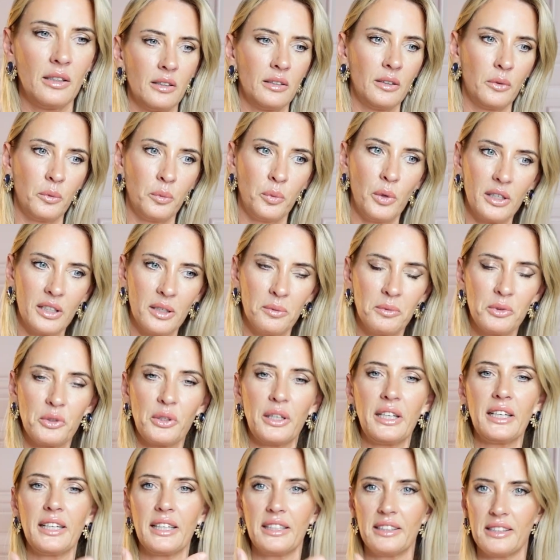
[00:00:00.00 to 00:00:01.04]
welcome
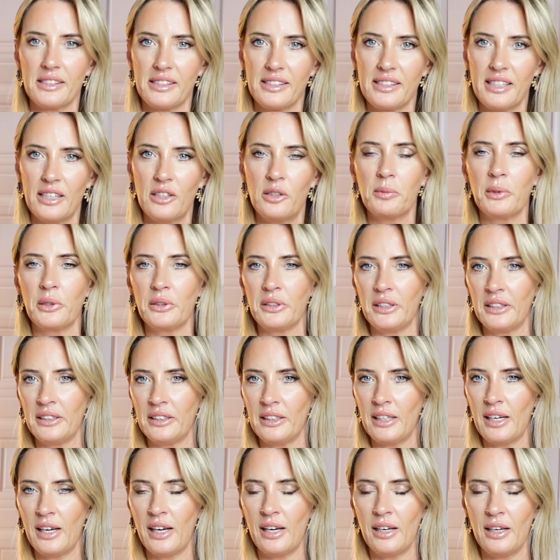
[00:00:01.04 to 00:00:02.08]
drink and the ceremony and
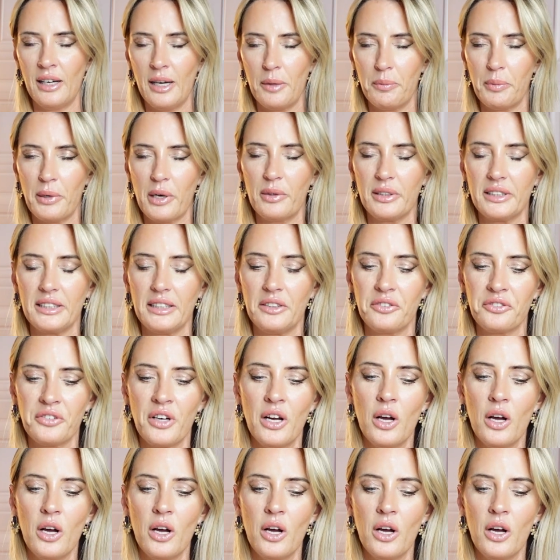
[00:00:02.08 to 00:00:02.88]
the aperitif